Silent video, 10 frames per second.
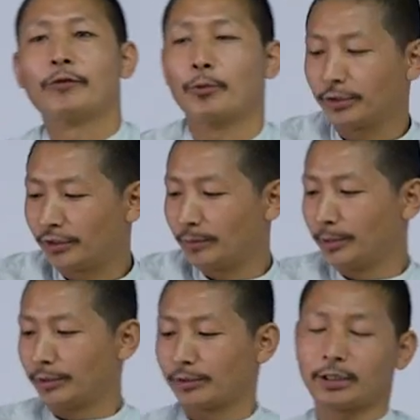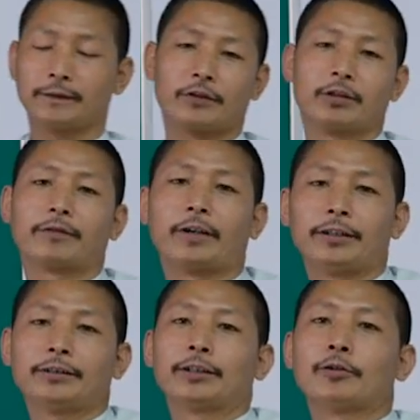everyone is keeping yourselves
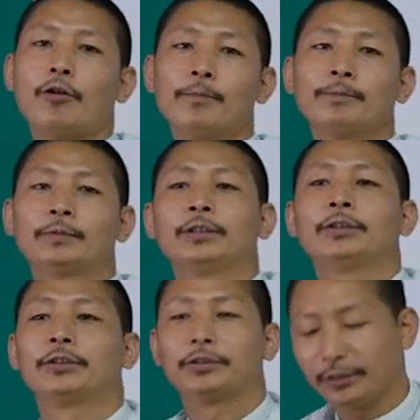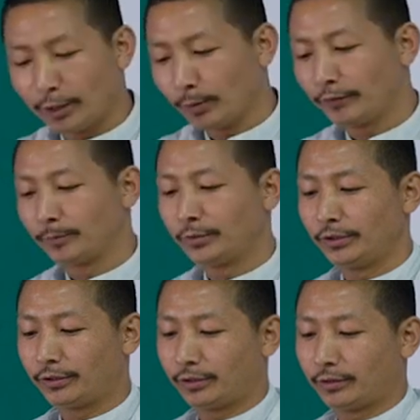fine at home. Stay away from
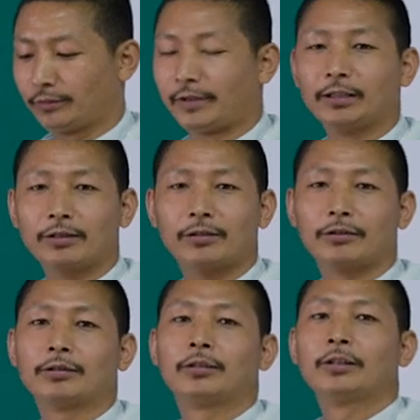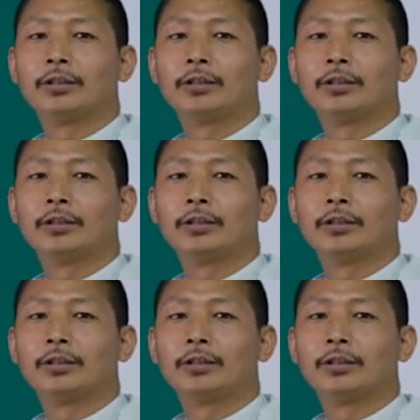this virus.